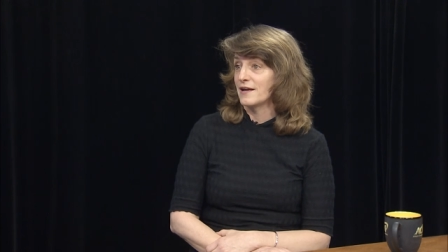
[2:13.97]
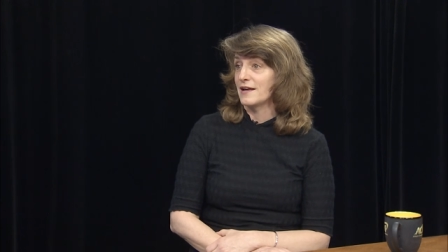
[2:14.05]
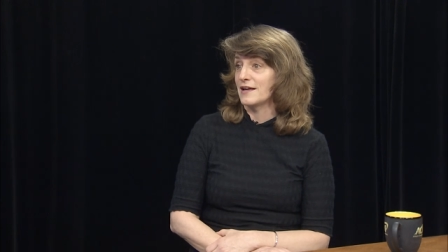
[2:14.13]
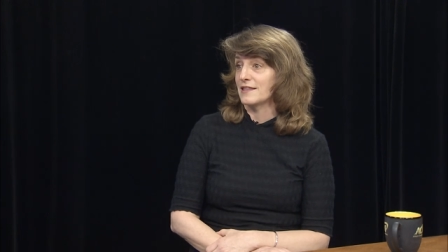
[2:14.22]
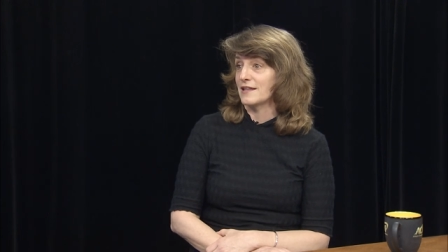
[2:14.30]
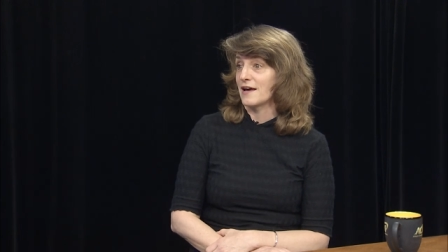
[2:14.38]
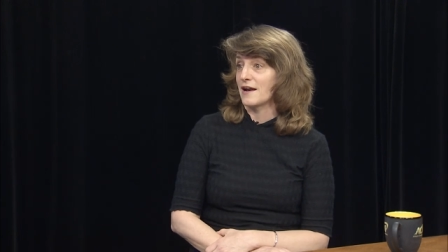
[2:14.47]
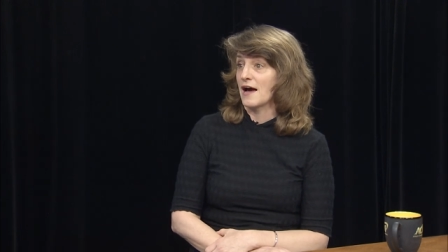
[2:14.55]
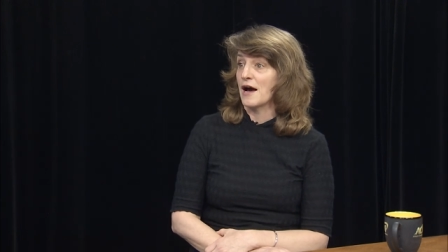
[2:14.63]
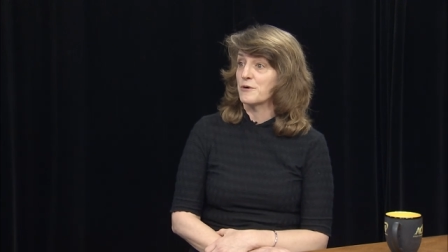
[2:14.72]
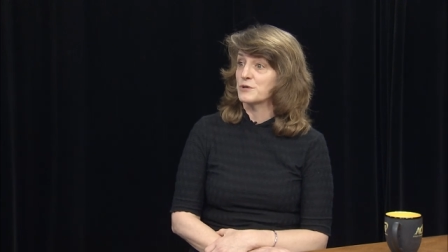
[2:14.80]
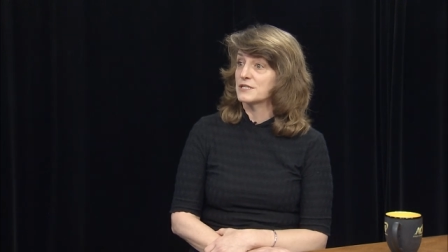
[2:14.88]
in that
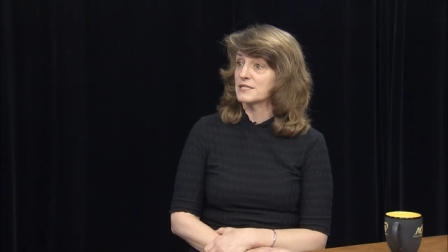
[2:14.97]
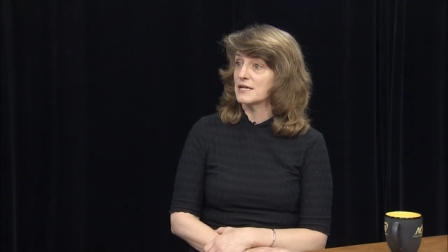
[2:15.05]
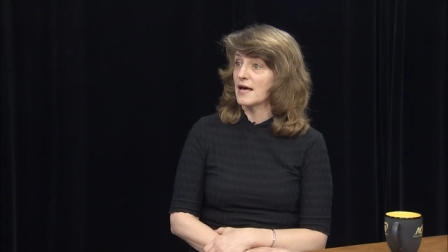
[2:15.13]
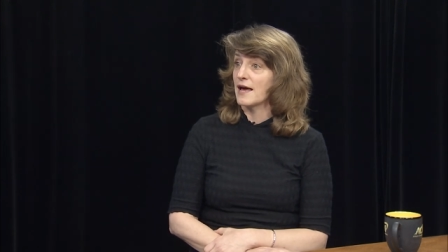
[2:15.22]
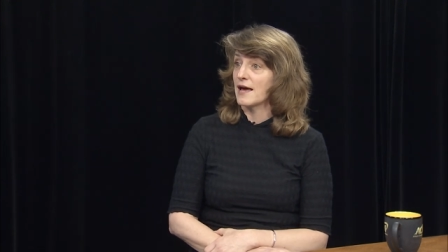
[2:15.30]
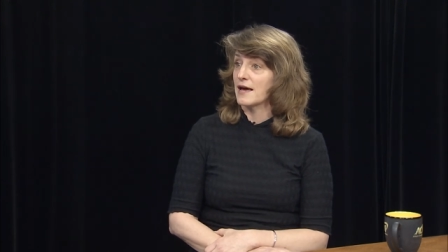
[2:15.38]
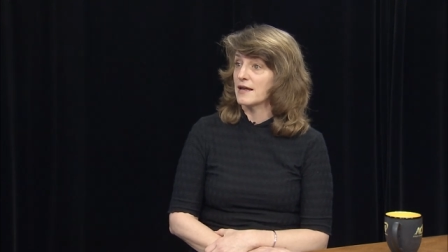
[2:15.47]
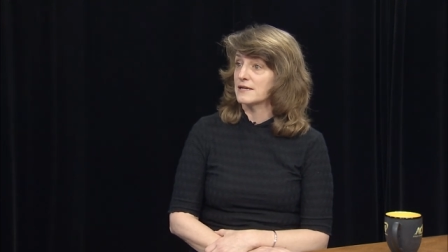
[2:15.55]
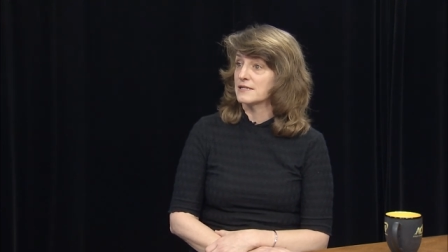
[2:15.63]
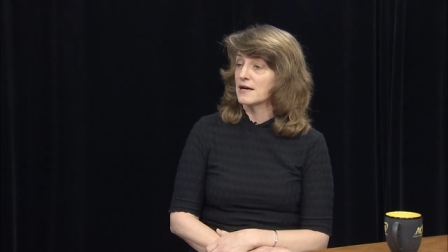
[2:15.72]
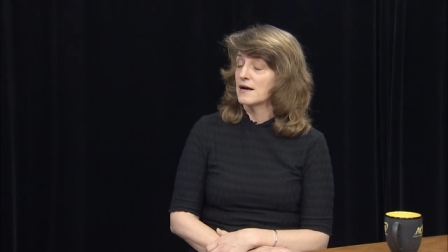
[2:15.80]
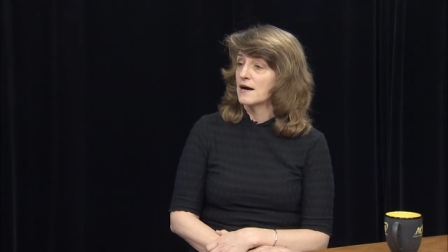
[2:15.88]
house.
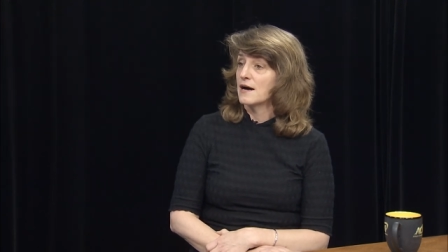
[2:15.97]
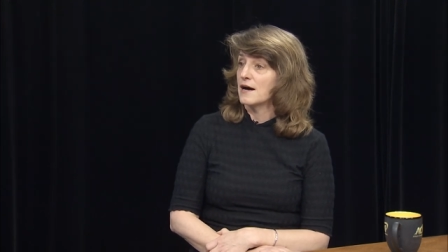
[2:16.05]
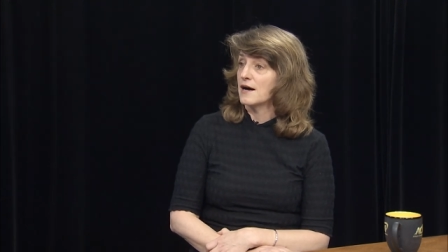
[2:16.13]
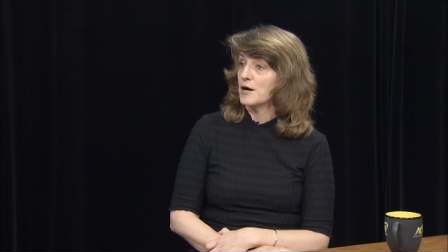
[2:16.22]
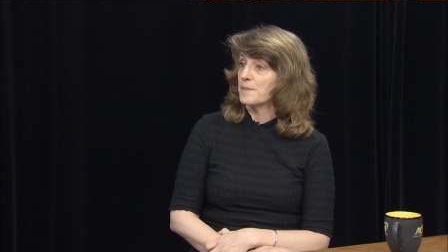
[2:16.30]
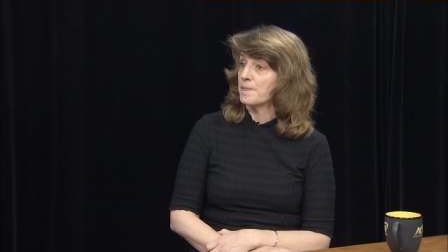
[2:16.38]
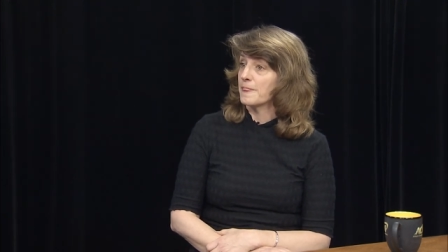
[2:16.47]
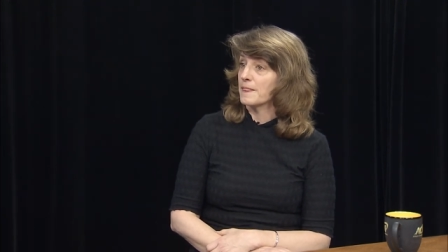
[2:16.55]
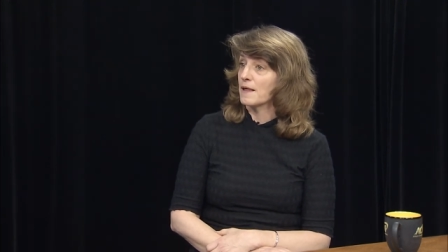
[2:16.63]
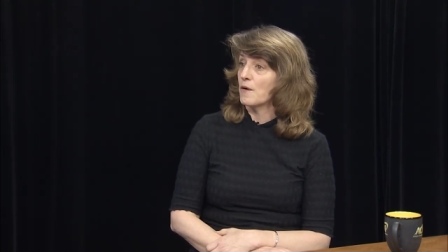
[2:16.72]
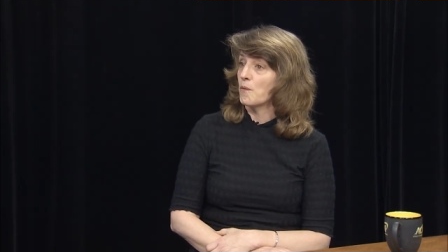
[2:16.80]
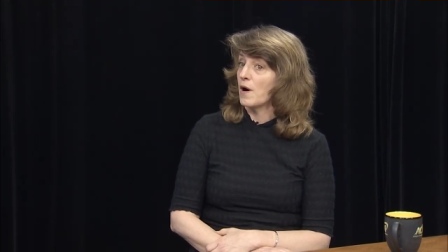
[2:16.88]
And um,
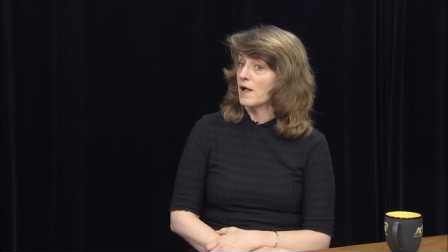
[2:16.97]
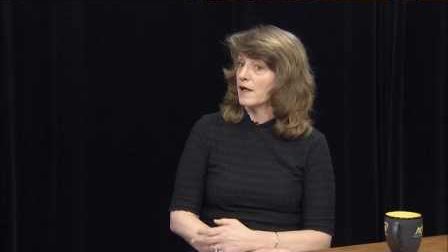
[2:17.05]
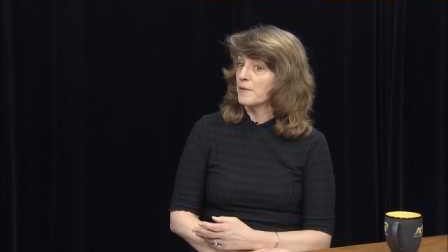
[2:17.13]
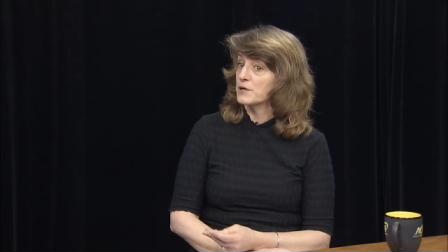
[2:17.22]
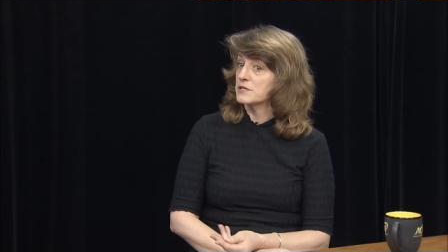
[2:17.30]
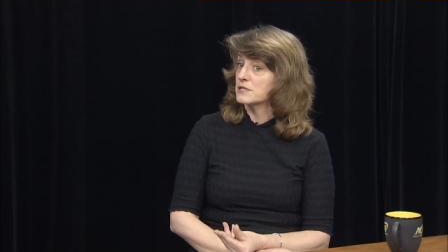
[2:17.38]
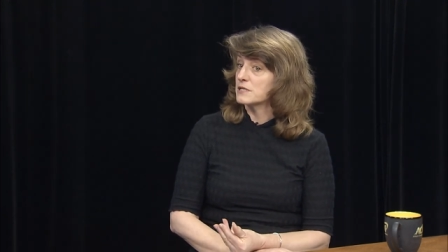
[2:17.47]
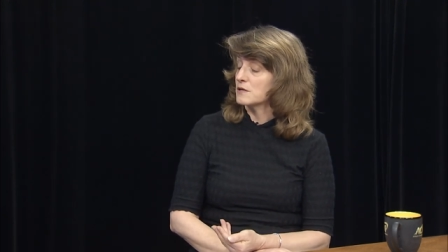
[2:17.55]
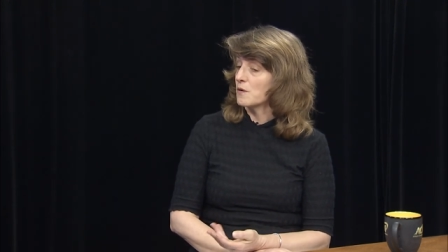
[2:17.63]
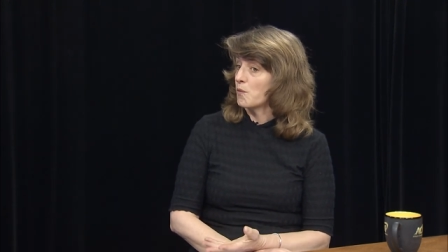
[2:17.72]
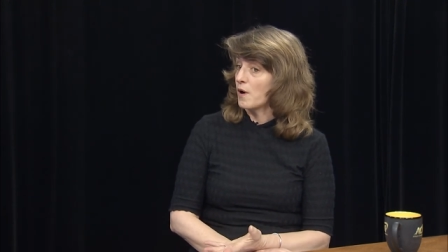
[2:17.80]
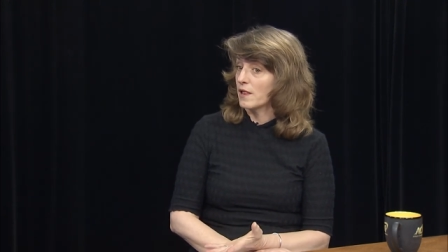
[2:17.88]
while I was
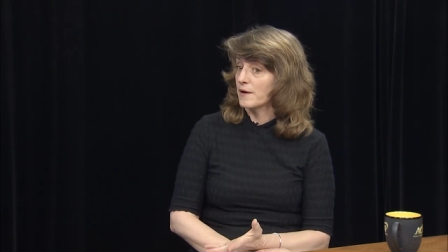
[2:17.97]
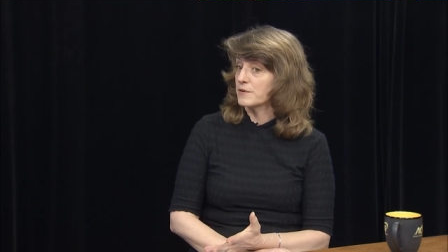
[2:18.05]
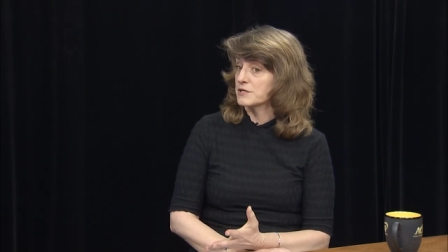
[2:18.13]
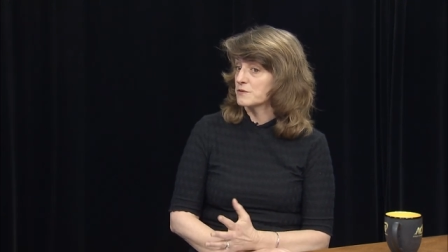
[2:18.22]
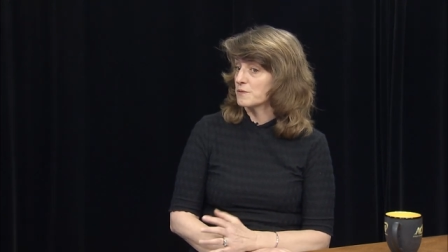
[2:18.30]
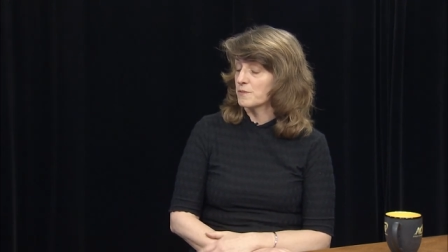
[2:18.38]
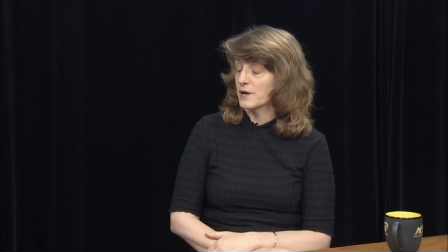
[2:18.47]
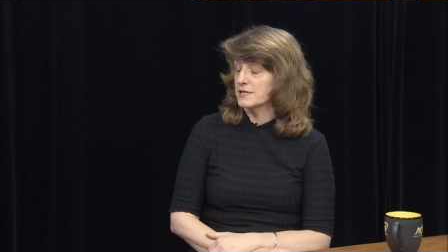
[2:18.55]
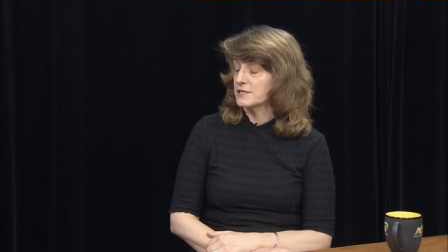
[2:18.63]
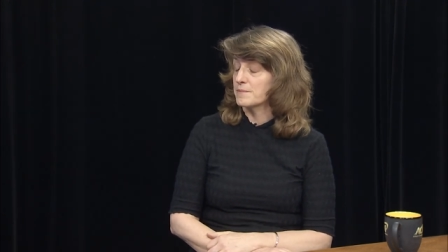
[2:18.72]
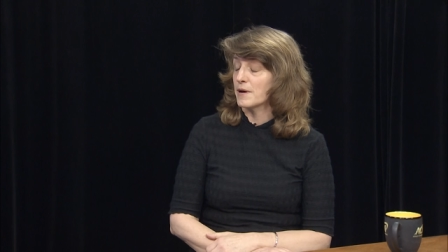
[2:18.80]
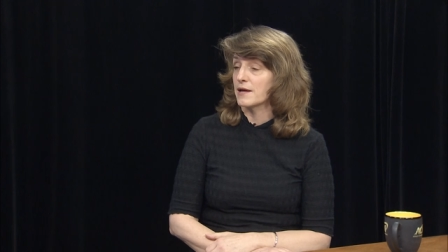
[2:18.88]
while I was
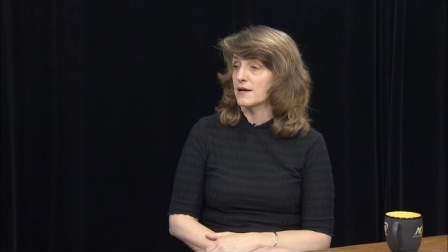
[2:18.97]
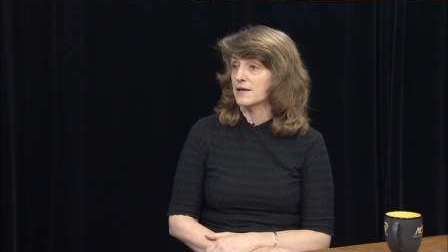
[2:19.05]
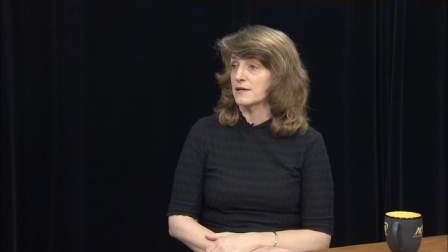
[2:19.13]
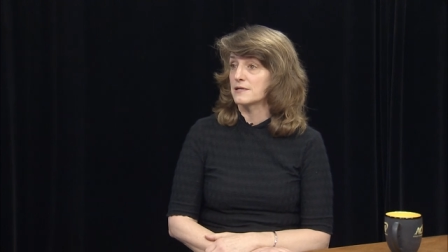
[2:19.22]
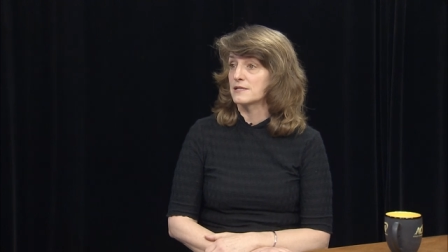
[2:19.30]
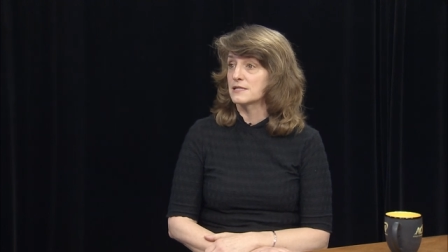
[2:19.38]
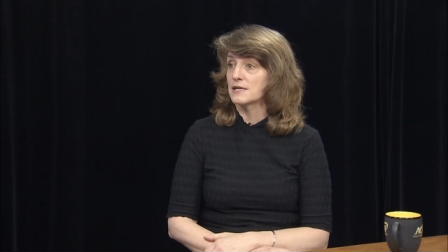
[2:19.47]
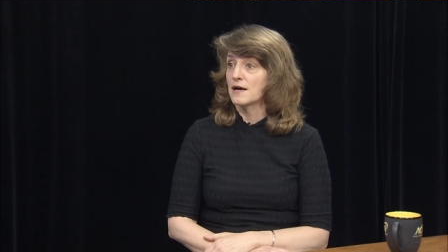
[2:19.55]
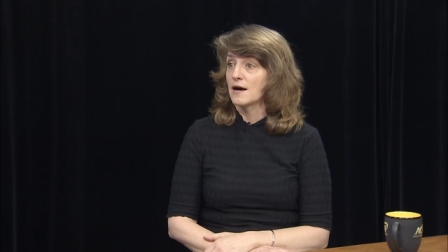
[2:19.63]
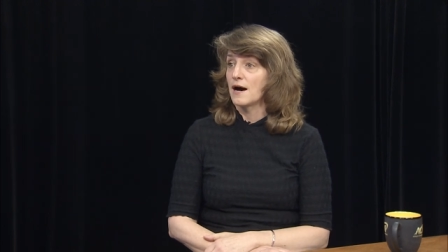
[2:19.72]
raising my kids,